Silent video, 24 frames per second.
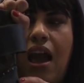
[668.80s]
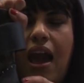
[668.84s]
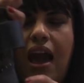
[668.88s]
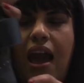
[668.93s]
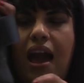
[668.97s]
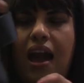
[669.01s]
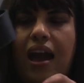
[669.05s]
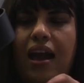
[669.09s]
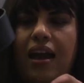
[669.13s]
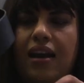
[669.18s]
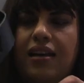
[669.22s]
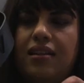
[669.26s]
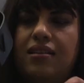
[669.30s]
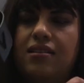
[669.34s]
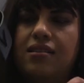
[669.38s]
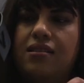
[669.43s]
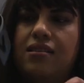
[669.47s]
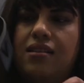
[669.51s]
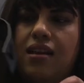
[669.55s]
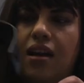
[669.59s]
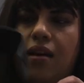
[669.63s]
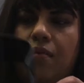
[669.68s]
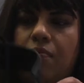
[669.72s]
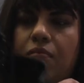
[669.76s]

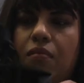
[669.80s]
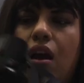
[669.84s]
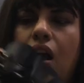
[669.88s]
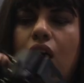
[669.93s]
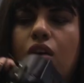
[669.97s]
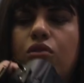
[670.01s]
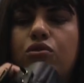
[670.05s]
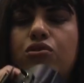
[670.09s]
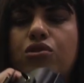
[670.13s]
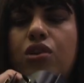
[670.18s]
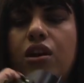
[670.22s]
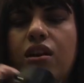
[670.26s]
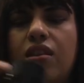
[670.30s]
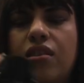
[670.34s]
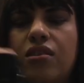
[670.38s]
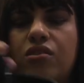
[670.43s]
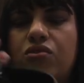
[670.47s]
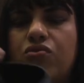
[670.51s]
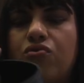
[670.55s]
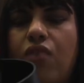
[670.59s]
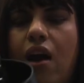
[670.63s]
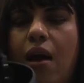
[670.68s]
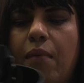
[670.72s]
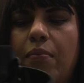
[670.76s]
and I'll show you the
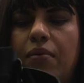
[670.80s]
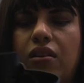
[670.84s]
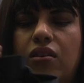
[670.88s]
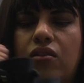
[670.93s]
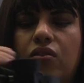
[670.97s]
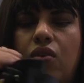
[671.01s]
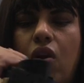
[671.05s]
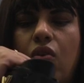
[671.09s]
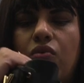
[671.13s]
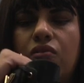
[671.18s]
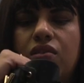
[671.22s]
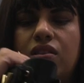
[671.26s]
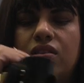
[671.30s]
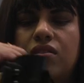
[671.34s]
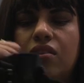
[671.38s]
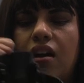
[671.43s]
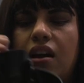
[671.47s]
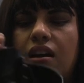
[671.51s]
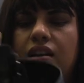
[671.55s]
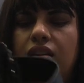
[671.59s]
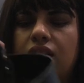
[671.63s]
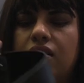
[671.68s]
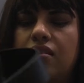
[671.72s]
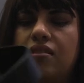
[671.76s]
strap and on the
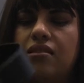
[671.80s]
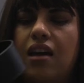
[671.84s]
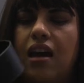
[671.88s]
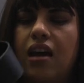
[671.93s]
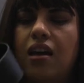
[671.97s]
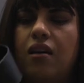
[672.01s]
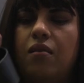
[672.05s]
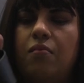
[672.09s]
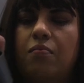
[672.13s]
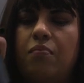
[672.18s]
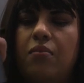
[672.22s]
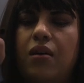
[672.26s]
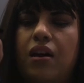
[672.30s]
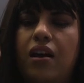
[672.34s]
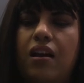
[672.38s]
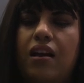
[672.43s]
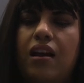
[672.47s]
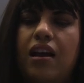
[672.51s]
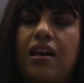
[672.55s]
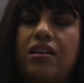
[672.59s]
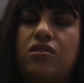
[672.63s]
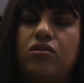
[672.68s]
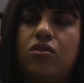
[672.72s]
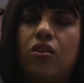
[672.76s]
side in a second, but
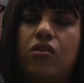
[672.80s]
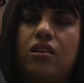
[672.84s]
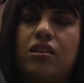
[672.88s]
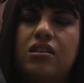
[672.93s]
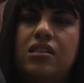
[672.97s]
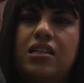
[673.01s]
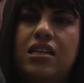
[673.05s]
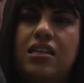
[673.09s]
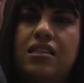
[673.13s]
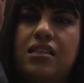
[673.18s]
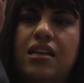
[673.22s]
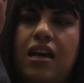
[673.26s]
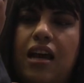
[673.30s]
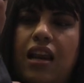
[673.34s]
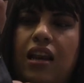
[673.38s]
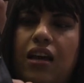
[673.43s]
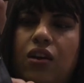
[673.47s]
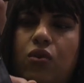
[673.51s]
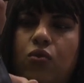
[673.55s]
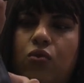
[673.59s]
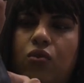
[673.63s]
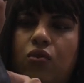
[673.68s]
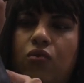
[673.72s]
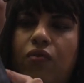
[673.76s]
it's got the
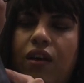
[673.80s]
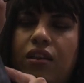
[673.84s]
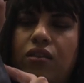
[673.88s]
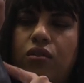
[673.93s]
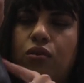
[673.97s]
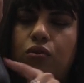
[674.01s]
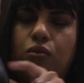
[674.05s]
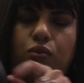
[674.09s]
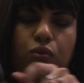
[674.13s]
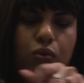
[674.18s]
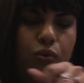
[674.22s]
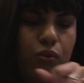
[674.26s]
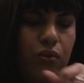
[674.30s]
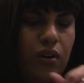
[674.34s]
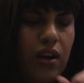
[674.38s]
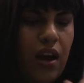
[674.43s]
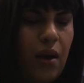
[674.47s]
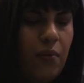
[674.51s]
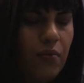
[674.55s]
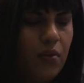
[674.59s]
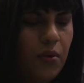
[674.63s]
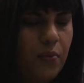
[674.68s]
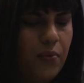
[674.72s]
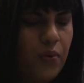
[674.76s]
detailing all around the corner.
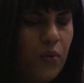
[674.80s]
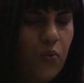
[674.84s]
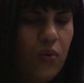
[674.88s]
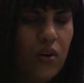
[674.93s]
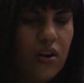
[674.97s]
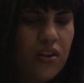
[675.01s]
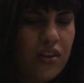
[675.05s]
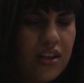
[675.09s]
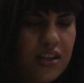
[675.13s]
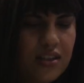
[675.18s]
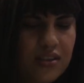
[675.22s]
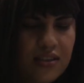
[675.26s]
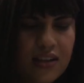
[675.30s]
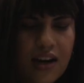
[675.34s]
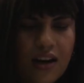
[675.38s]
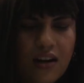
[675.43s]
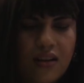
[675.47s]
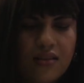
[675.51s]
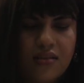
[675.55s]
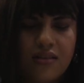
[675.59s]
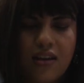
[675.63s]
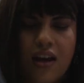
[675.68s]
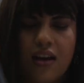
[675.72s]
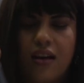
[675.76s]
I'm gonna put one of these down
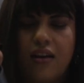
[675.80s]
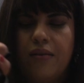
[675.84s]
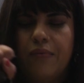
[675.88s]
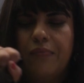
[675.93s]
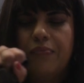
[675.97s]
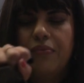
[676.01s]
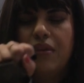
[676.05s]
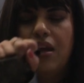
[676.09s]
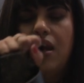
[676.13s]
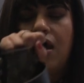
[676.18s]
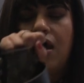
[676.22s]
in a second.